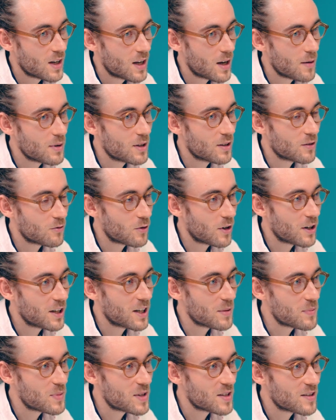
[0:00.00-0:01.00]
I mean,
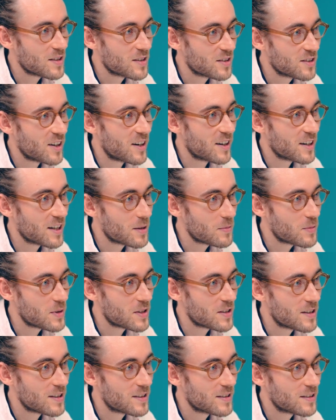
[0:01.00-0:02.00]
running a business, starting a
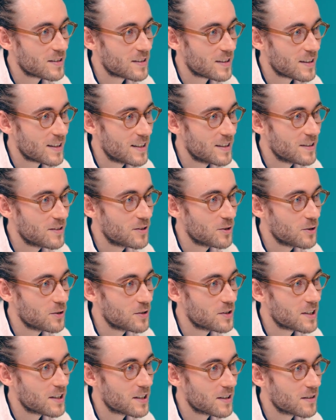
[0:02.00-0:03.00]
business is
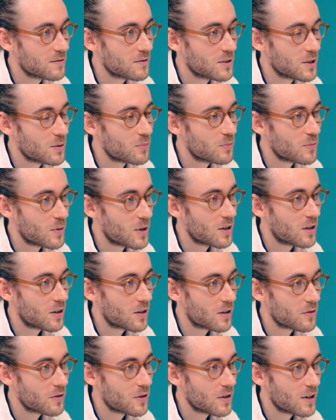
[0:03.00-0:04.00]
using a lot
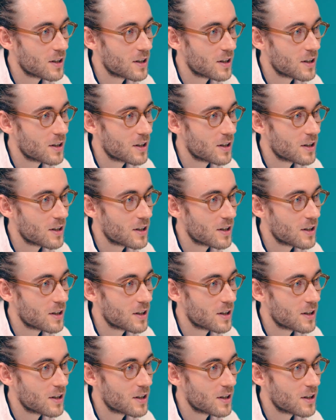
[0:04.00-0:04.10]
of your